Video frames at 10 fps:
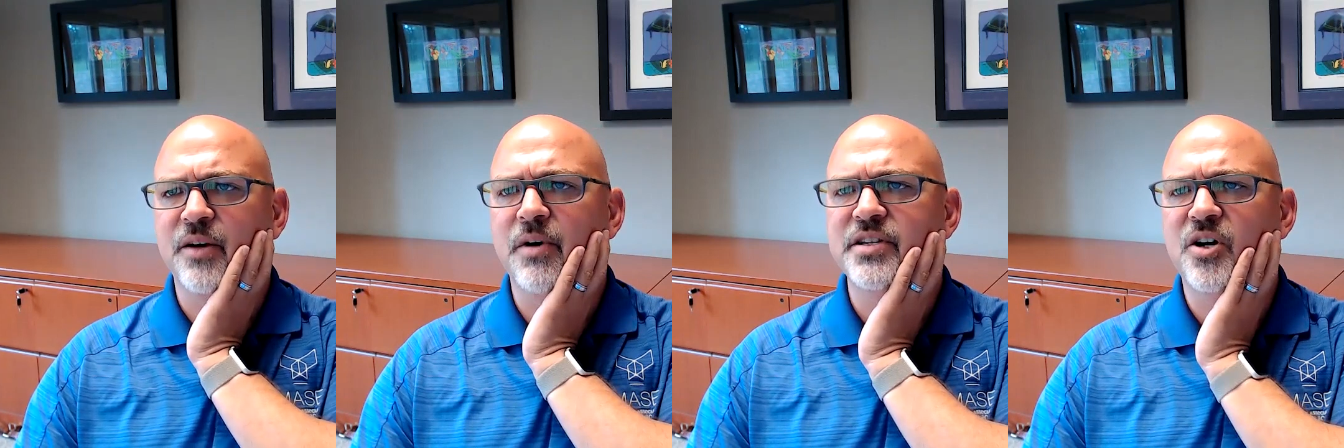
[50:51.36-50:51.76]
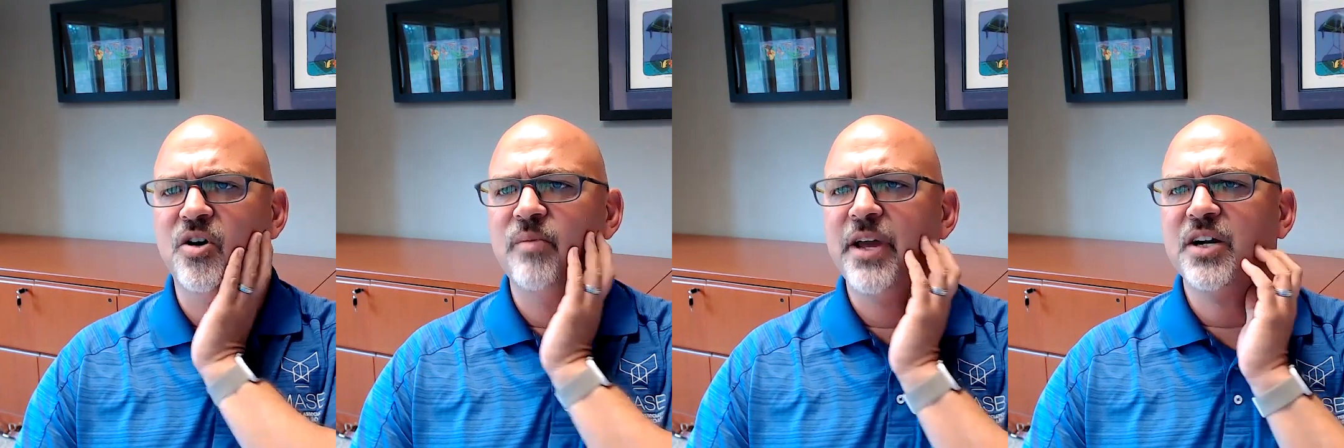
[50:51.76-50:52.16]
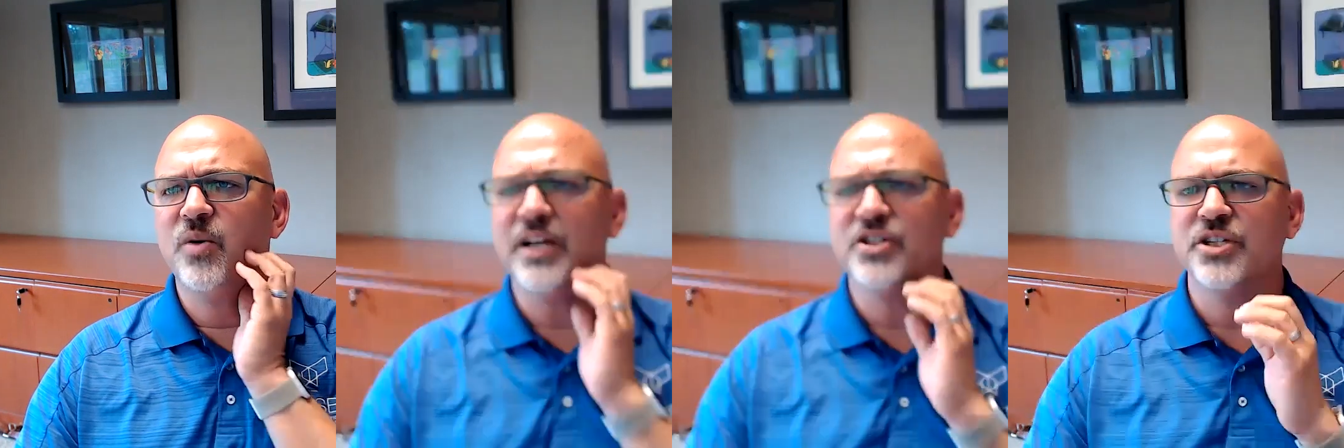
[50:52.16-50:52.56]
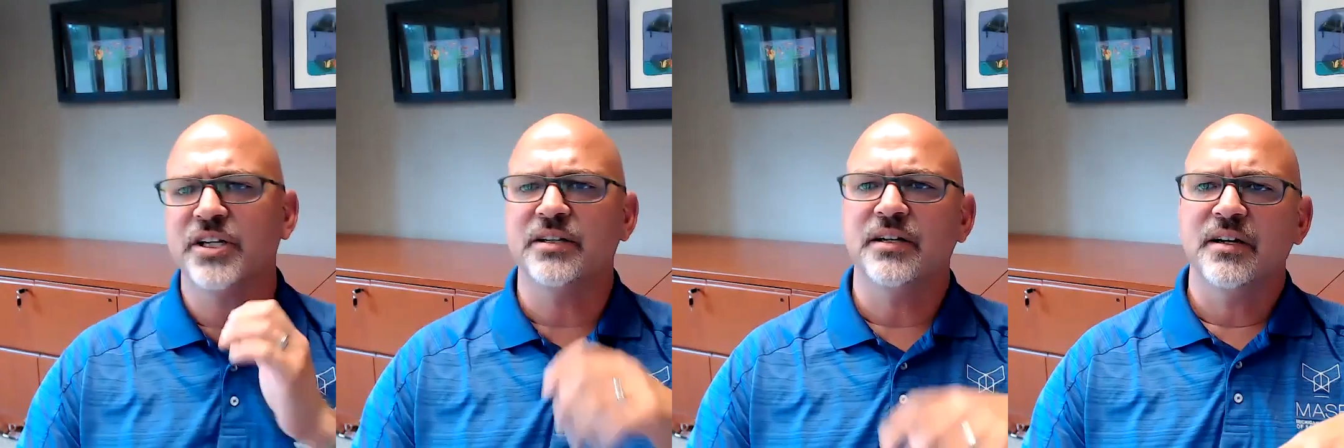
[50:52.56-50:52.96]
was an OMA
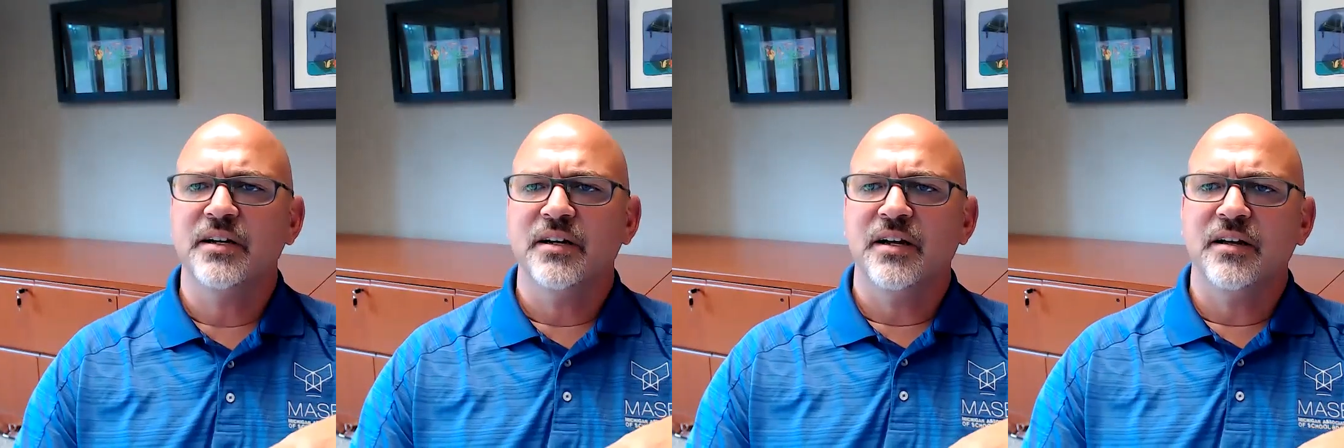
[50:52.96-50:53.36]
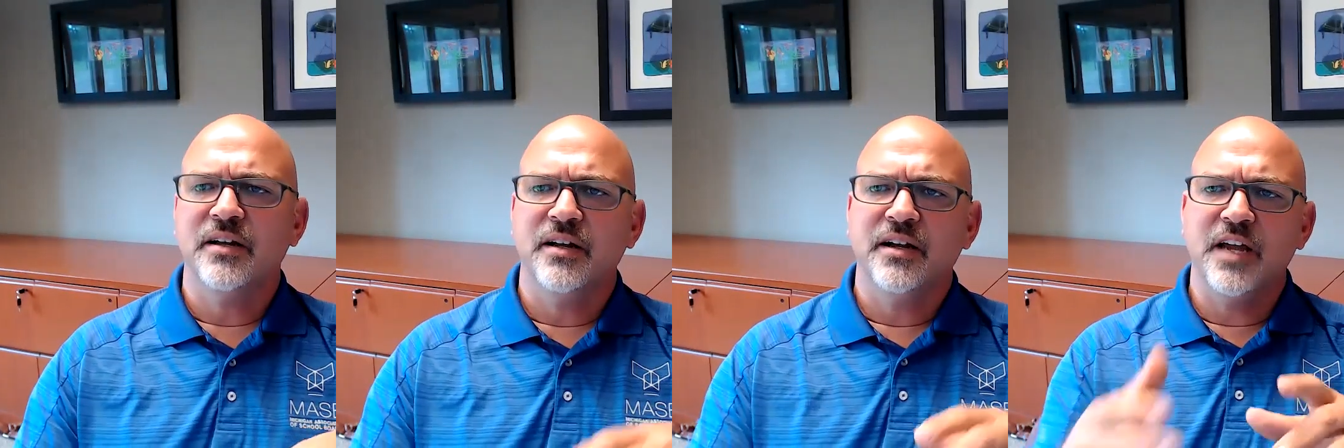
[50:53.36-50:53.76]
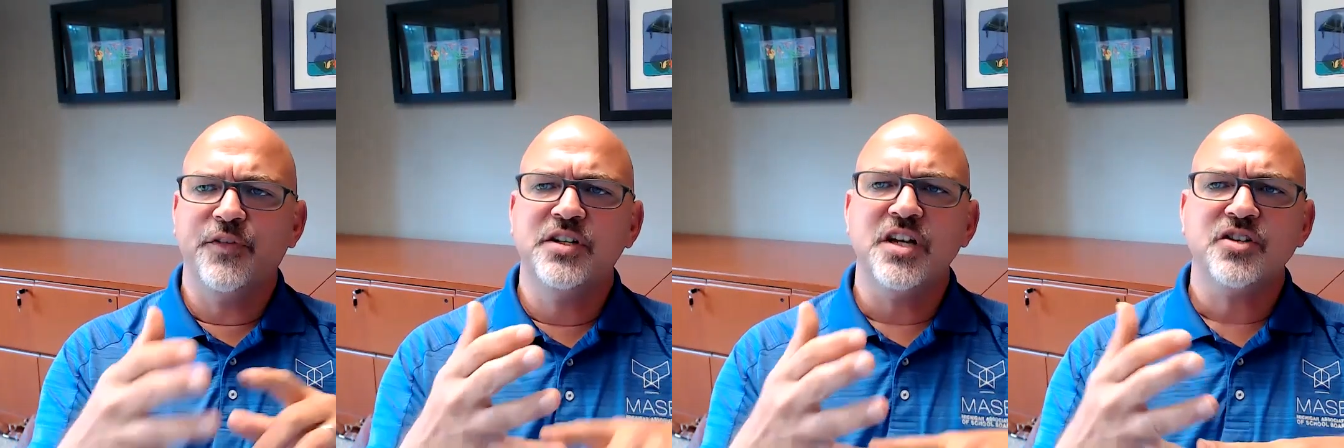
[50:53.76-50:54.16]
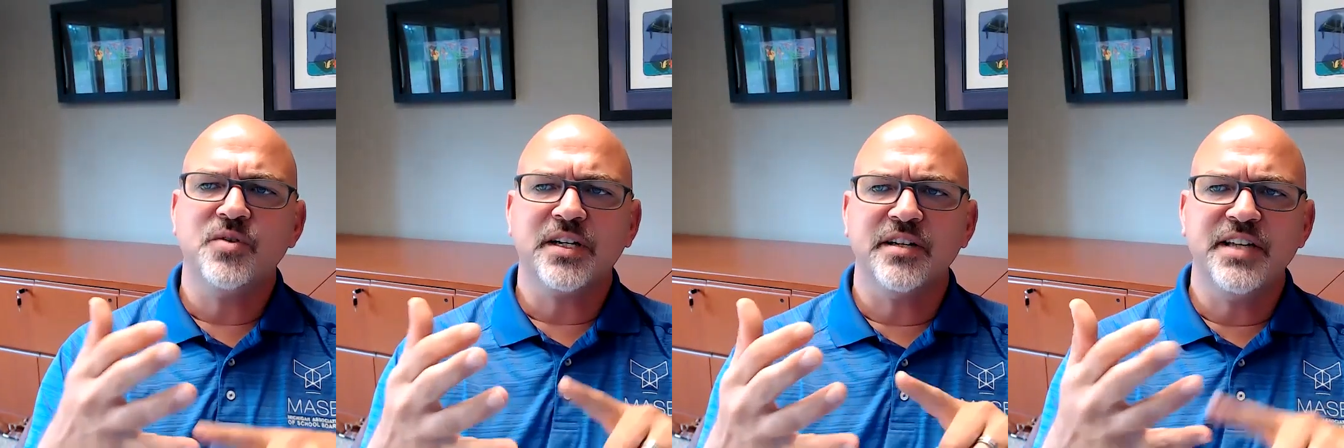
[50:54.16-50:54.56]
question. If a
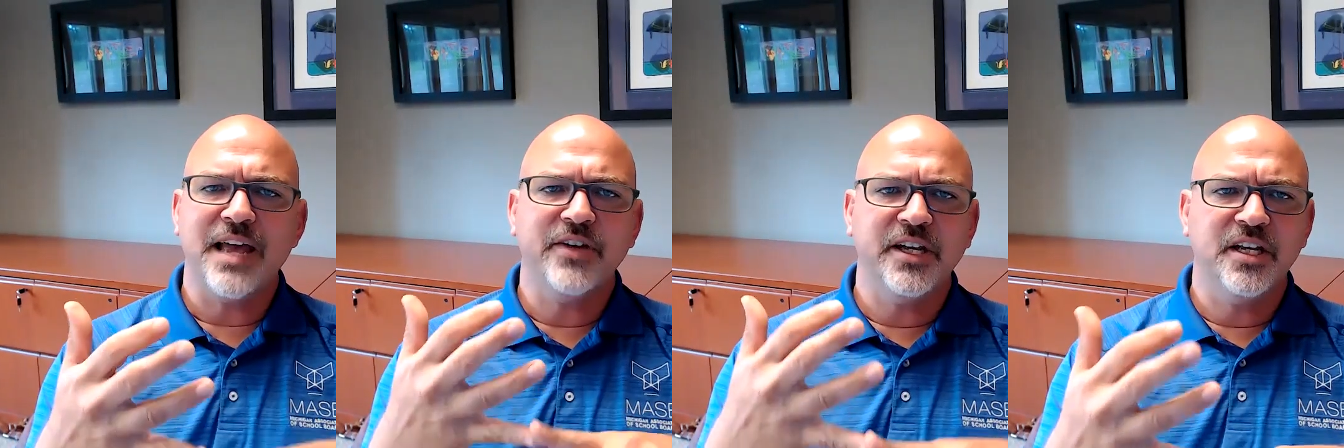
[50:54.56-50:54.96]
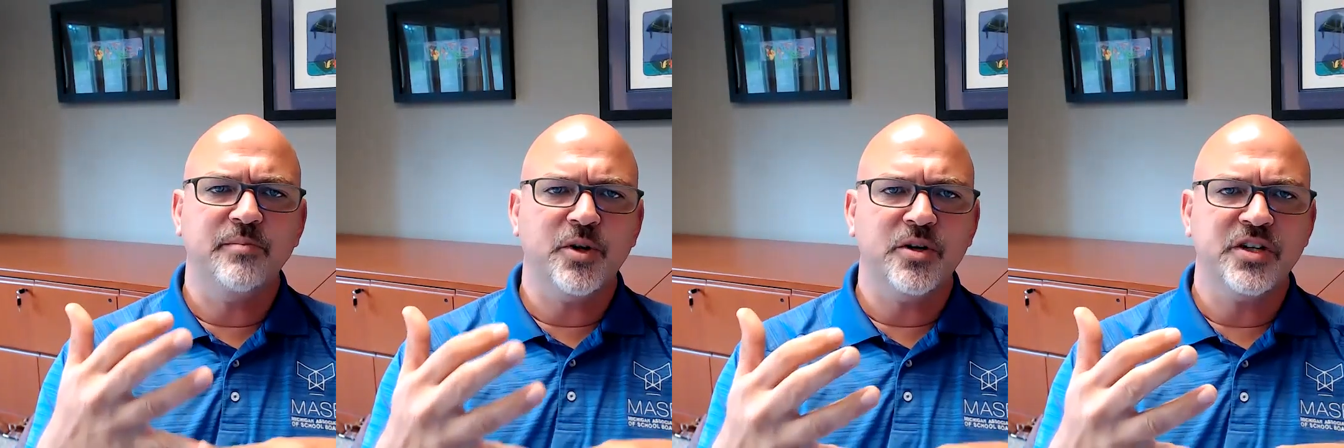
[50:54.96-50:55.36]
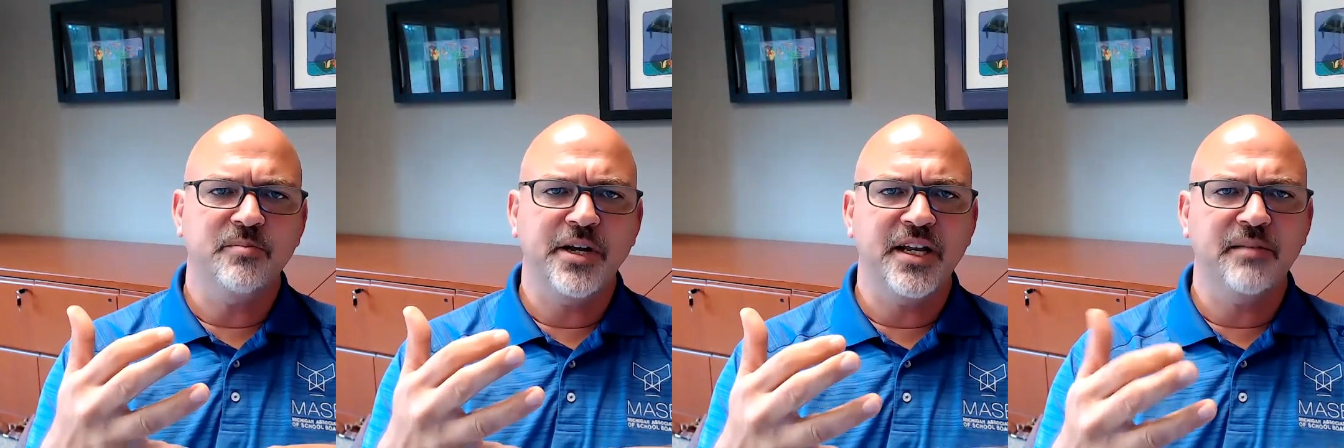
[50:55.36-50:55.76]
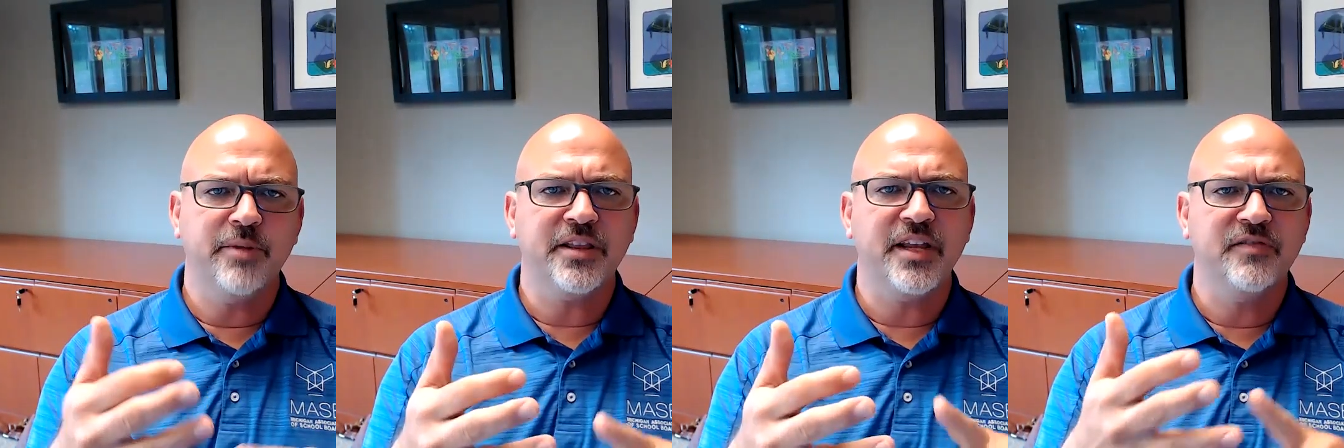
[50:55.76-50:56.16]
district is having an in-person meeting,
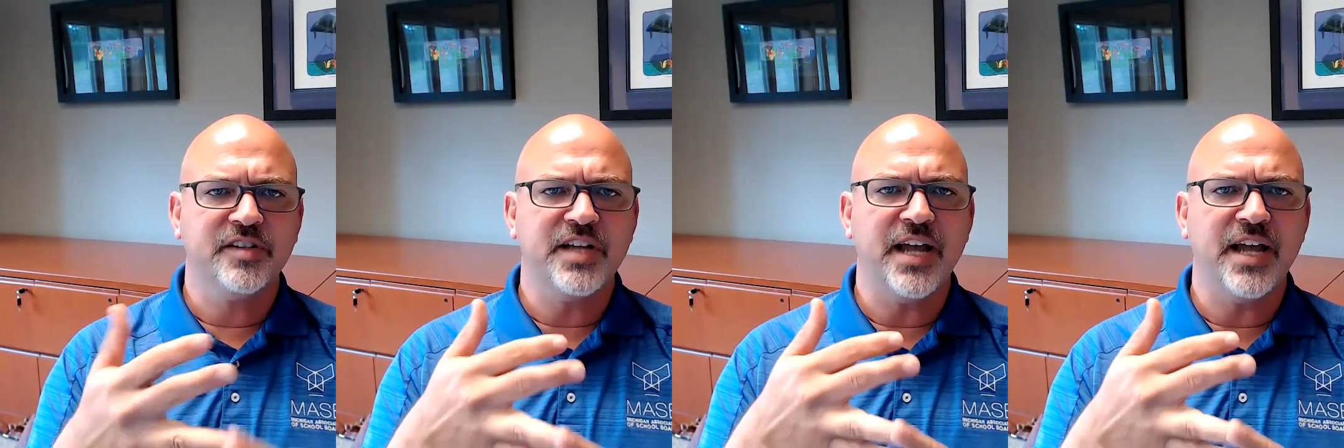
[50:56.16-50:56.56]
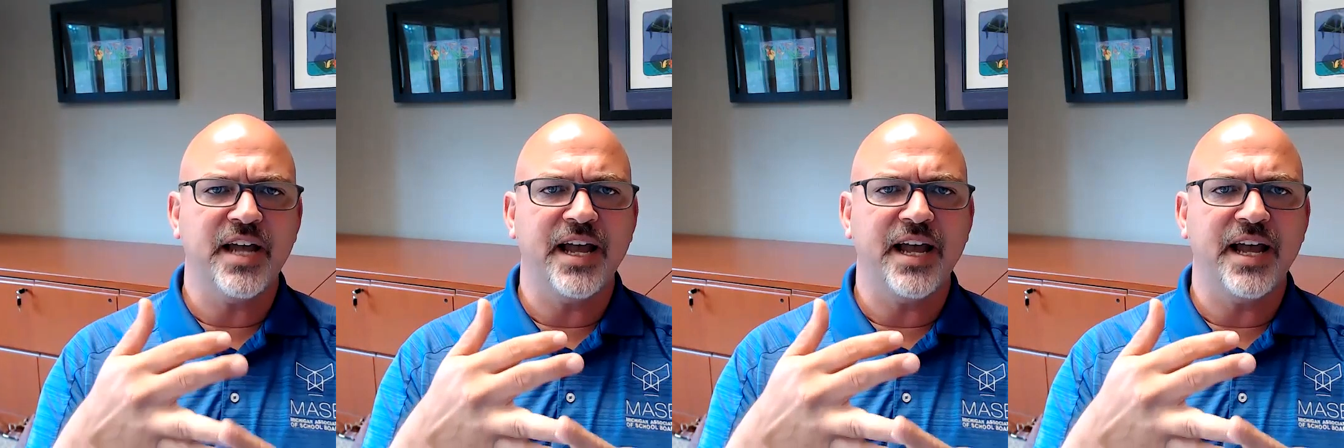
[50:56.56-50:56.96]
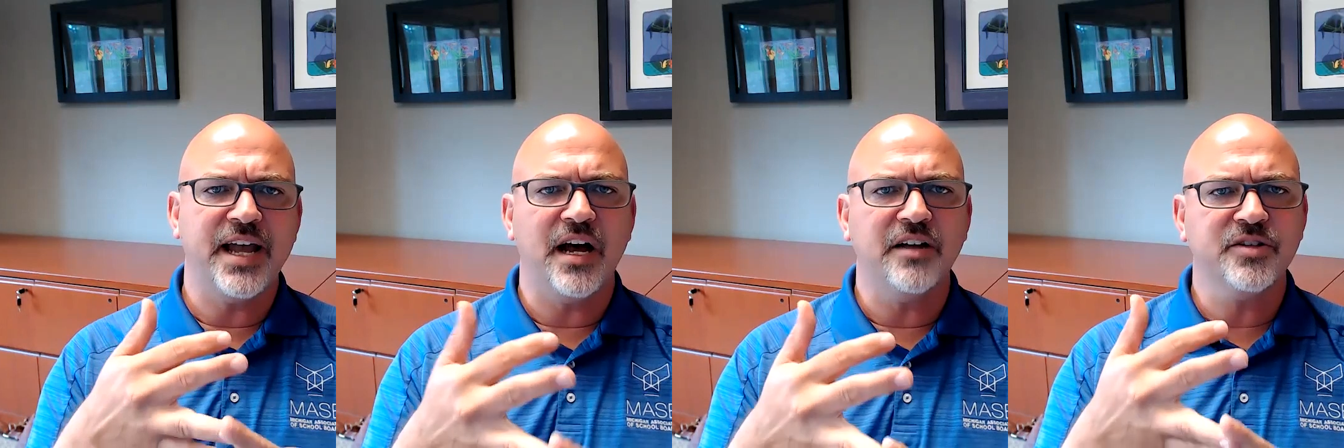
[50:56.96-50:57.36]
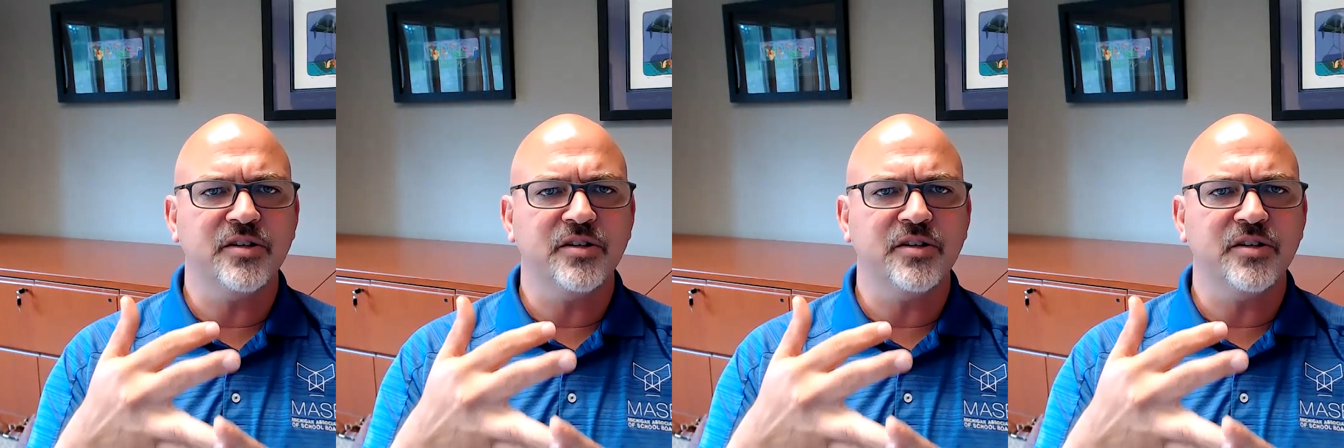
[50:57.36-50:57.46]
but they've decided also